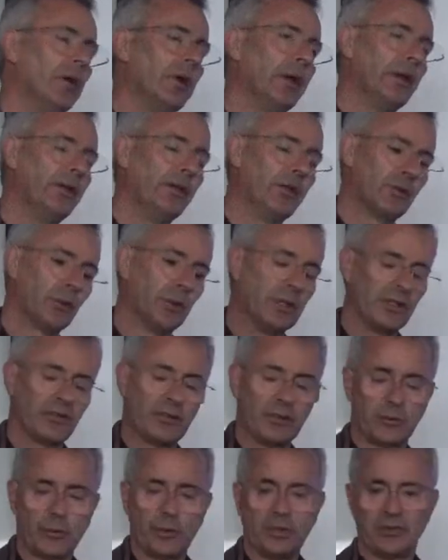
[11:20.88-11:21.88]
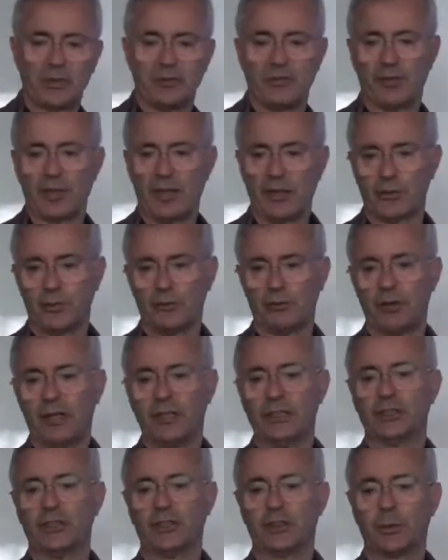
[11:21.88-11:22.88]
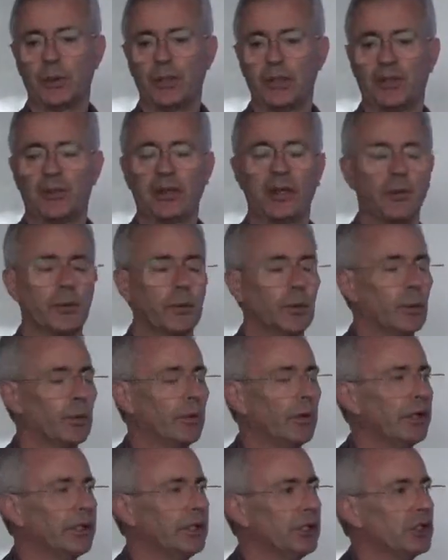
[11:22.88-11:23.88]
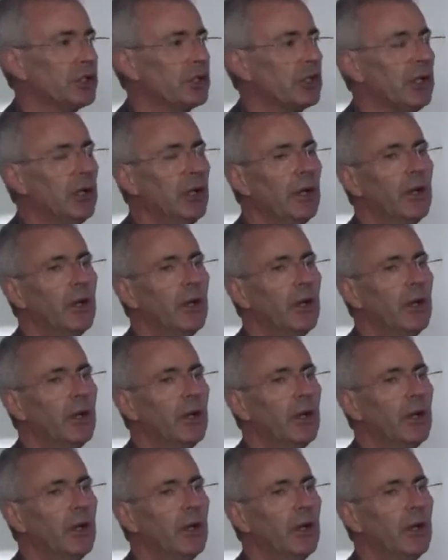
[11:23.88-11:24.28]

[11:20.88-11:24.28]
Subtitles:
in the 27,000 range and the 20,000 range